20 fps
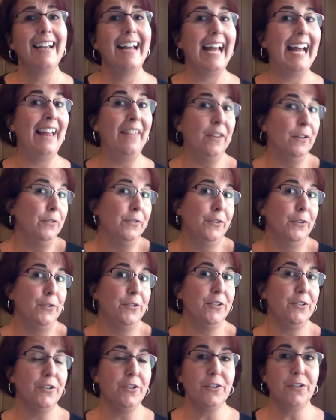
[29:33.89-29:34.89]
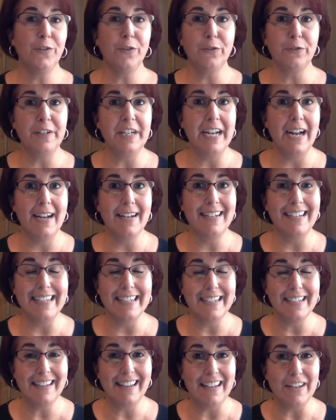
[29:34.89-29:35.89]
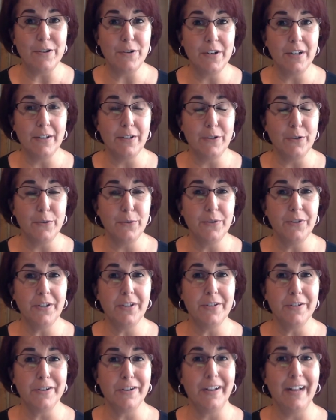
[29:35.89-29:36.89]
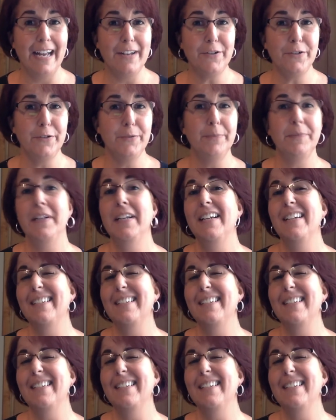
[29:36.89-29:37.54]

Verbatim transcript: and th those are just three ideas that you can use in your classroom